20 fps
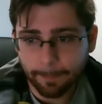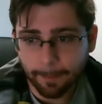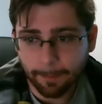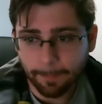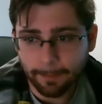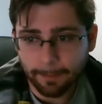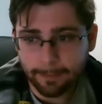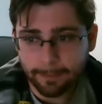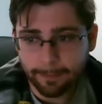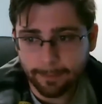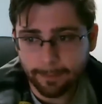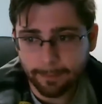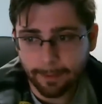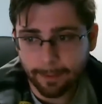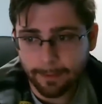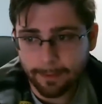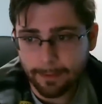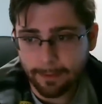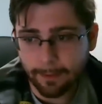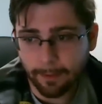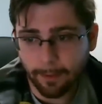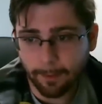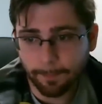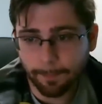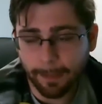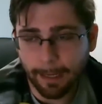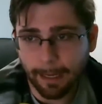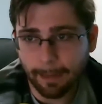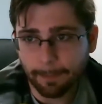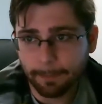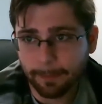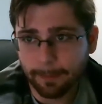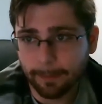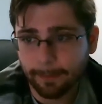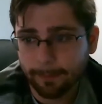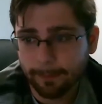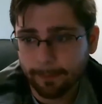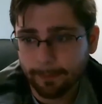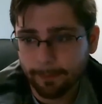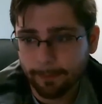up, they just they just all pop,
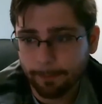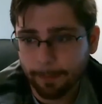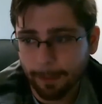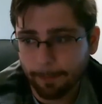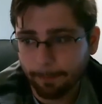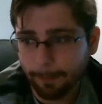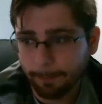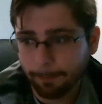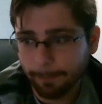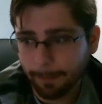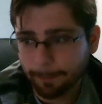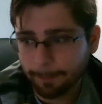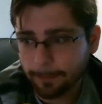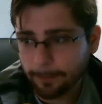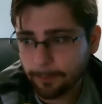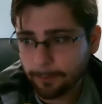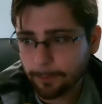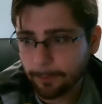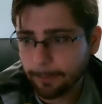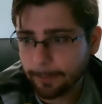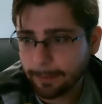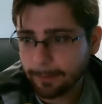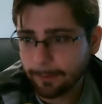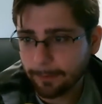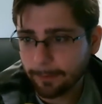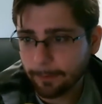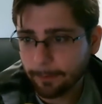huh? Just pop, pop, pop. Goes Apparently,